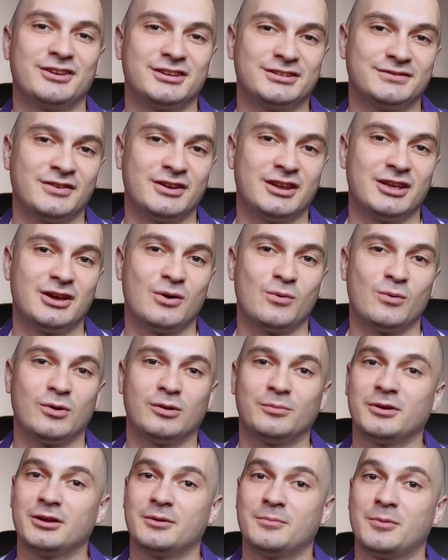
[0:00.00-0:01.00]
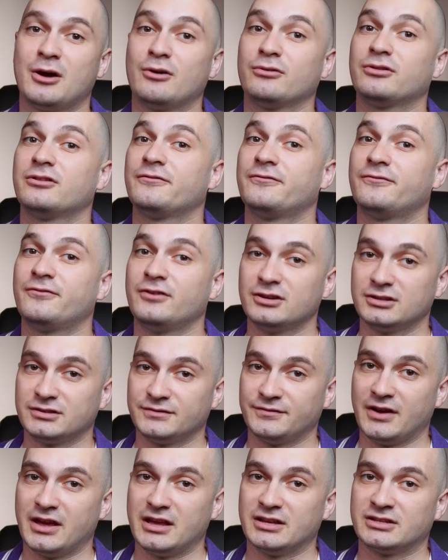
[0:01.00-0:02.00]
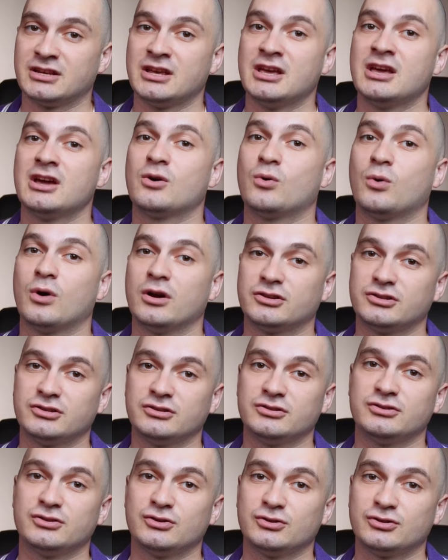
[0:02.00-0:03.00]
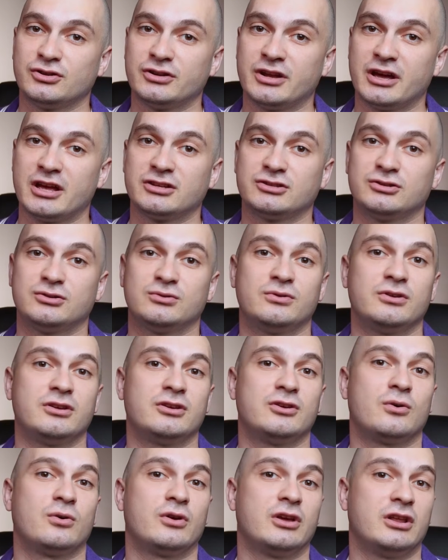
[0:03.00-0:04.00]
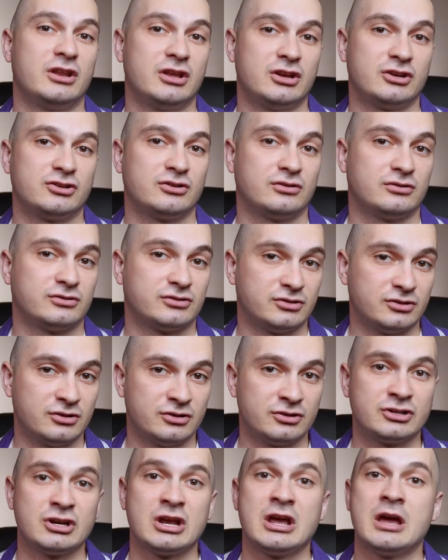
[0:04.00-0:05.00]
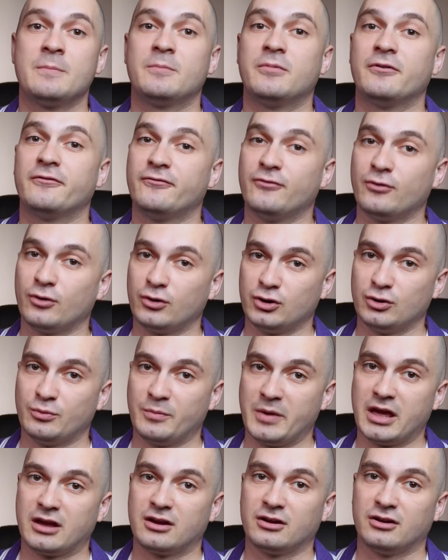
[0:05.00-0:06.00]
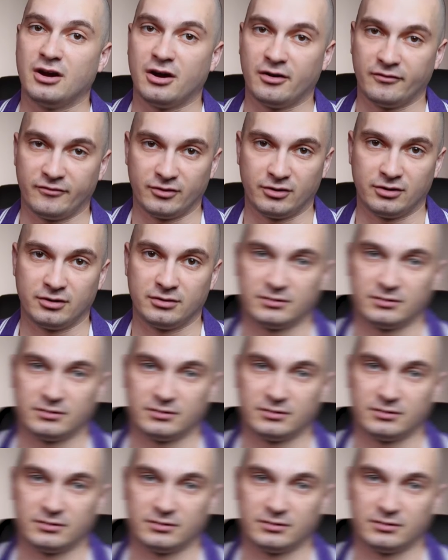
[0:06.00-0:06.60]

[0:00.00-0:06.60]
this video will be about the first phase, questions you should ask during your initial search before you make an offer.